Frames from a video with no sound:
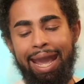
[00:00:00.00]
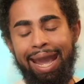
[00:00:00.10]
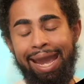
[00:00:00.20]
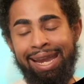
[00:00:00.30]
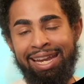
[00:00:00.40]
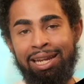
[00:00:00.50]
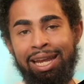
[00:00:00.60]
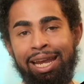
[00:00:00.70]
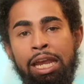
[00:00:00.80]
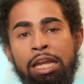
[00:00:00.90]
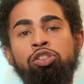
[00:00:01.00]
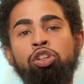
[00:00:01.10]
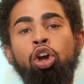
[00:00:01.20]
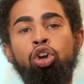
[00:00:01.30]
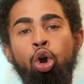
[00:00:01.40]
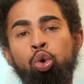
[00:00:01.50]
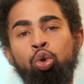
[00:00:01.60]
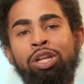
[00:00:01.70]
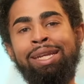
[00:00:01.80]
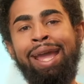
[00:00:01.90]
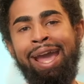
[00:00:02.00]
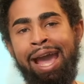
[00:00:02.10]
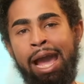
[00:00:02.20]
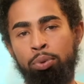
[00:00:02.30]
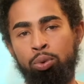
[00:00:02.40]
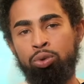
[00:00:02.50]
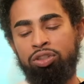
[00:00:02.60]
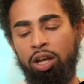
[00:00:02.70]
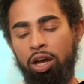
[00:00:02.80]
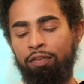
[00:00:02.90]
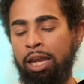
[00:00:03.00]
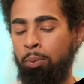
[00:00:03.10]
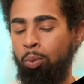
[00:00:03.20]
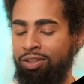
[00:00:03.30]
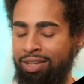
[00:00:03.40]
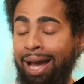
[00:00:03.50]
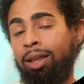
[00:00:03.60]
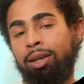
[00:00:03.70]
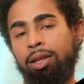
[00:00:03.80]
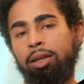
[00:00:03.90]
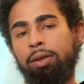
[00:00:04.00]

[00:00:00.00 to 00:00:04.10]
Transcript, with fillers: and its golden apples of immortality.